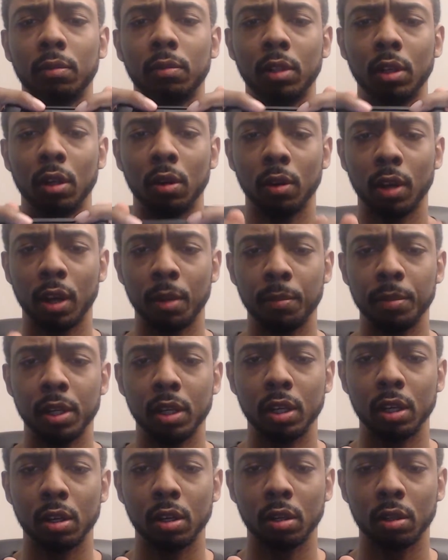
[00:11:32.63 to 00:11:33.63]
you know, I'm
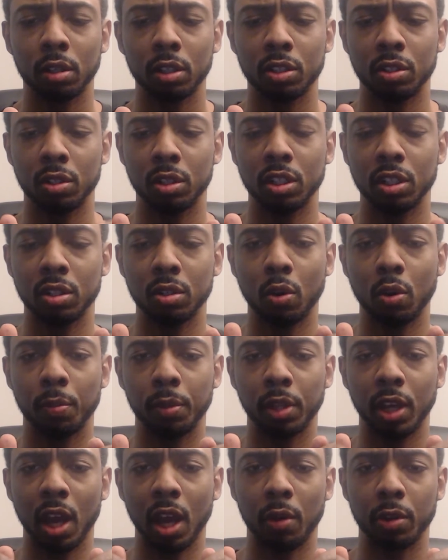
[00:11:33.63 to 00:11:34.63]
here because this is
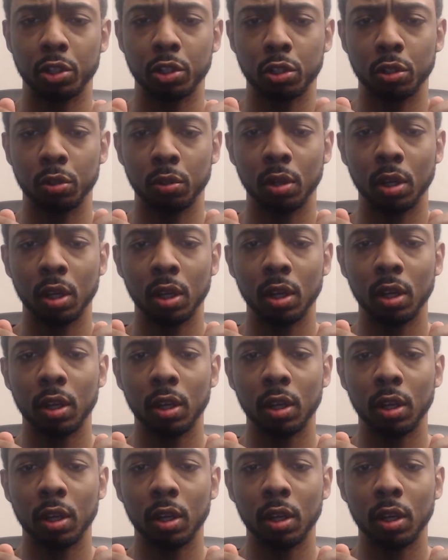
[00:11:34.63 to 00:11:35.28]
normally how I shoot.